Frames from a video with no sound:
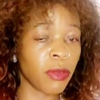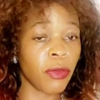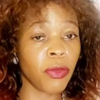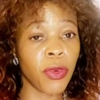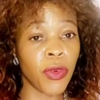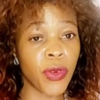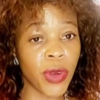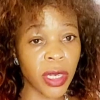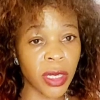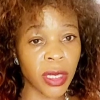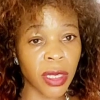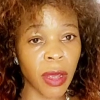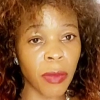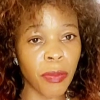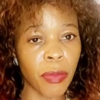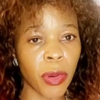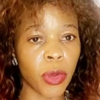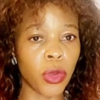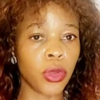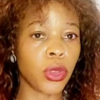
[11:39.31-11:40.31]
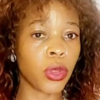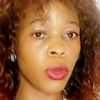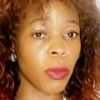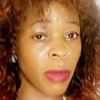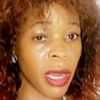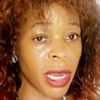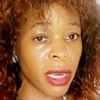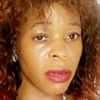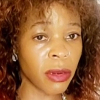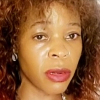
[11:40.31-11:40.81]
For example, to
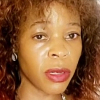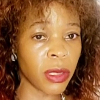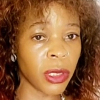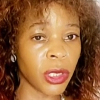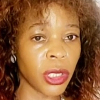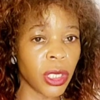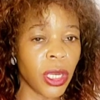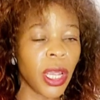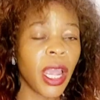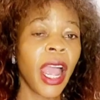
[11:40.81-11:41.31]
my knowledge,